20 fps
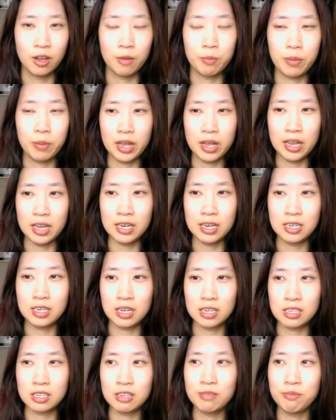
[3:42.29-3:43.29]
but it
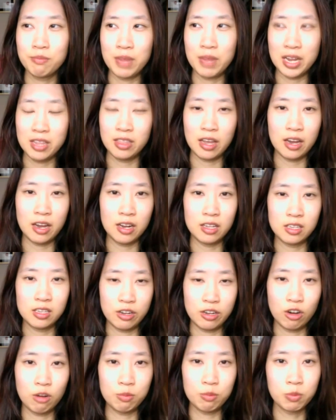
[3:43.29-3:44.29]
doesn't mean that it's
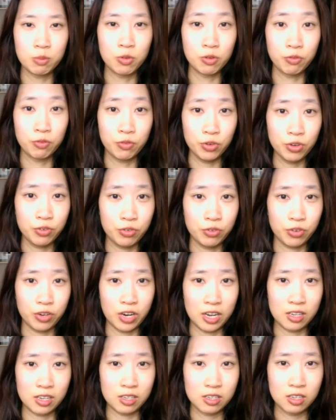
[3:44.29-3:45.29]
the optimal food for
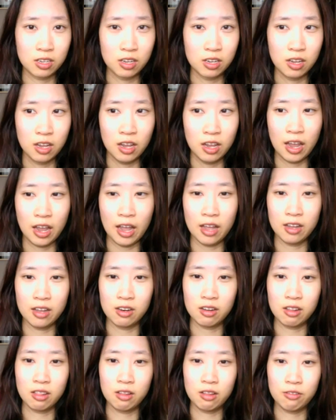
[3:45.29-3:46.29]
us.
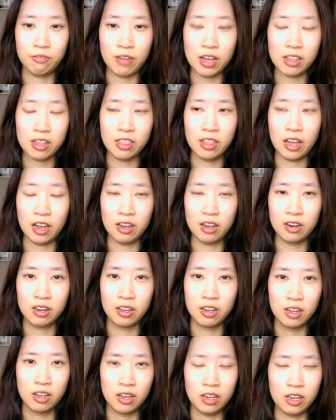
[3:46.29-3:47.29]
And the fact that
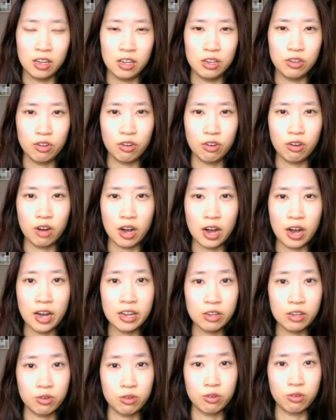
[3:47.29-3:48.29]
in your
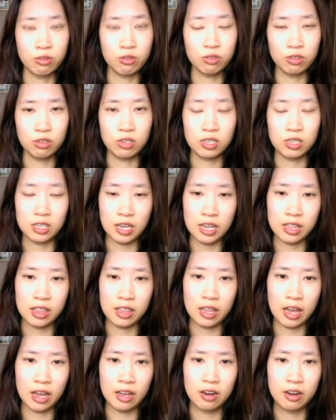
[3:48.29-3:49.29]
article you said
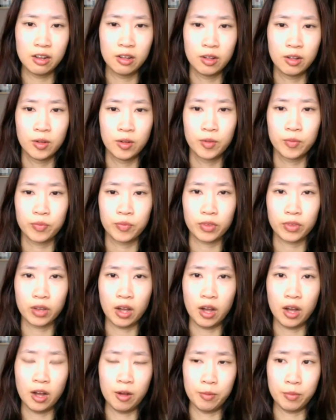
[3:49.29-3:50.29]
that
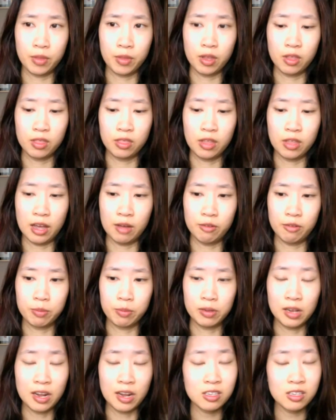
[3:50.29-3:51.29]
that
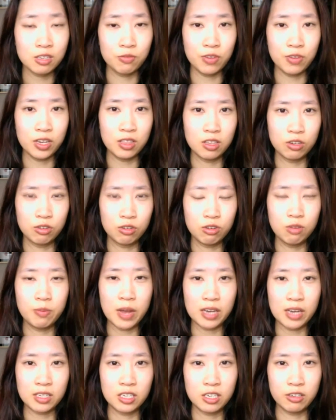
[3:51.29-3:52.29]
plants feed the good
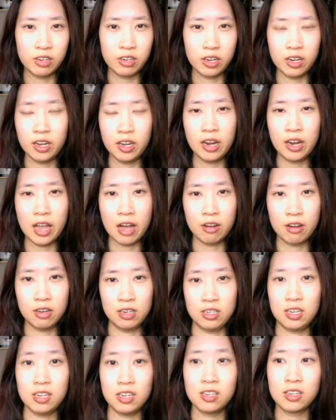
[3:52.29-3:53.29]
bacteria in our
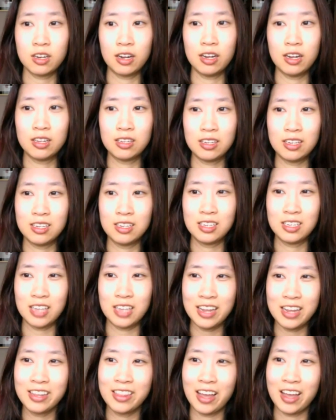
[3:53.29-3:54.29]
intestines is
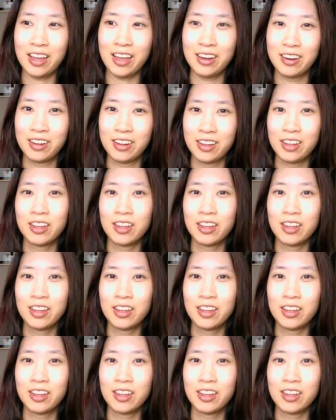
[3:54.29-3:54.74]
saying that